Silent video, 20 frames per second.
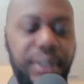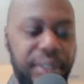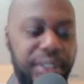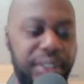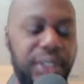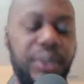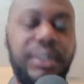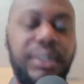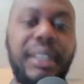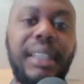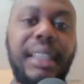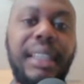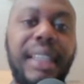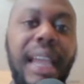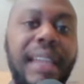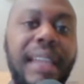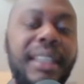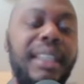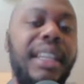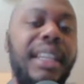So the
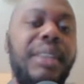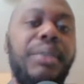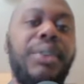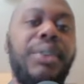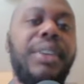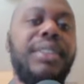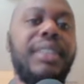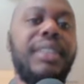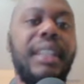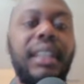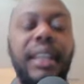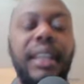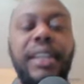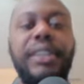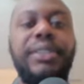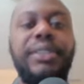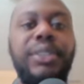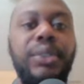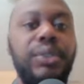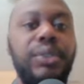Lightning Network is a layer
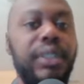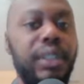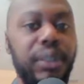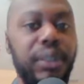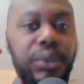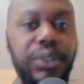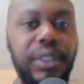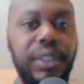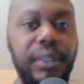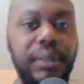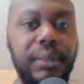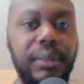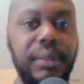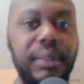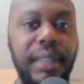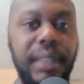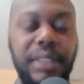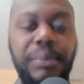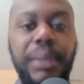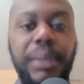2 solution
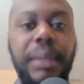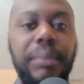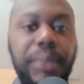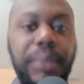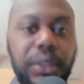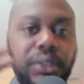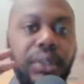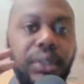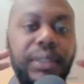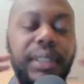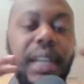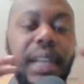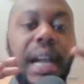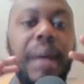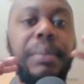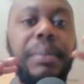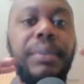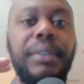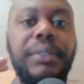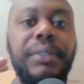that's being built on
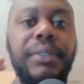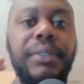top of